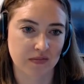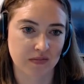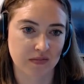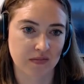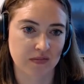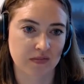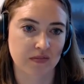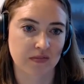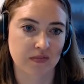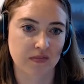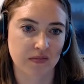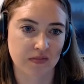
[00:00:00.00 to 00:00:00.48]

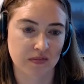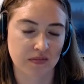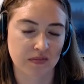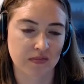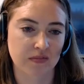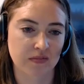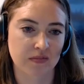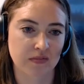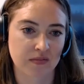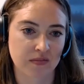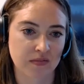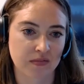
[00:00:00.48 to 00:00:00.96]

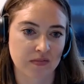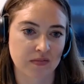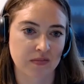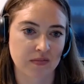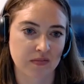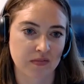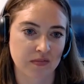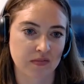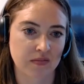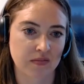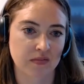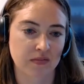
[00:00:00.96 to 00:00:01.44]

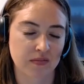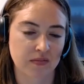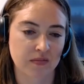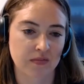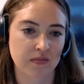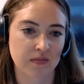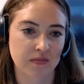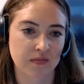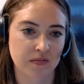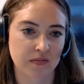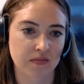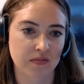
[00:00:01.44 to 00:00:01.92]

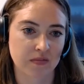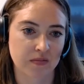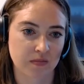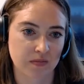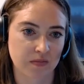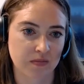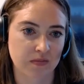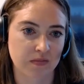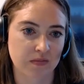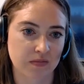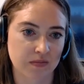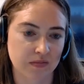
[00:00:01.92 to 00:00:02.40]

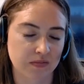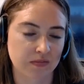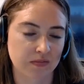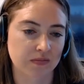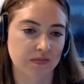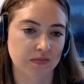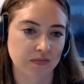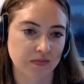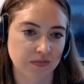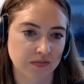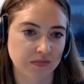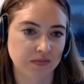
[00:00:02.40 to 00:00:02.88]

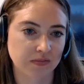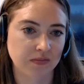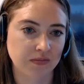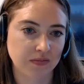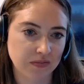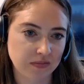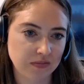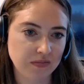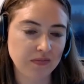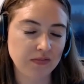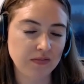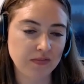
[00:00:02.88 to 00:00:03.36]

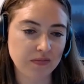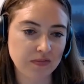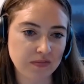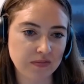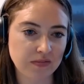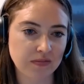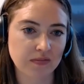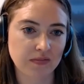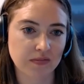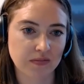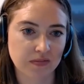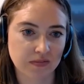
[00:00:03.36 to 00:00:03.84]

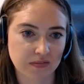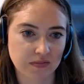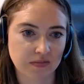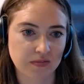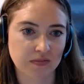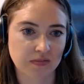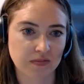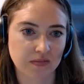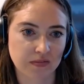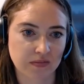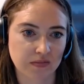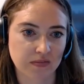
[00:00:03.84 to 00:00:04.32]

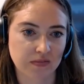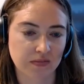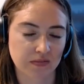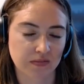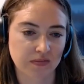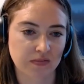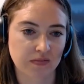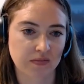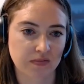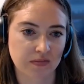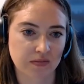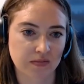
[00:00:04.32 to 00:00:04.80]

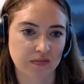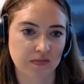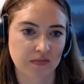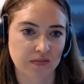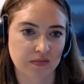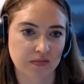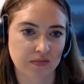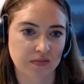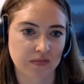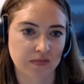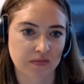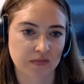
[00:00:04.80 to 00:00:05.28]
[no speech]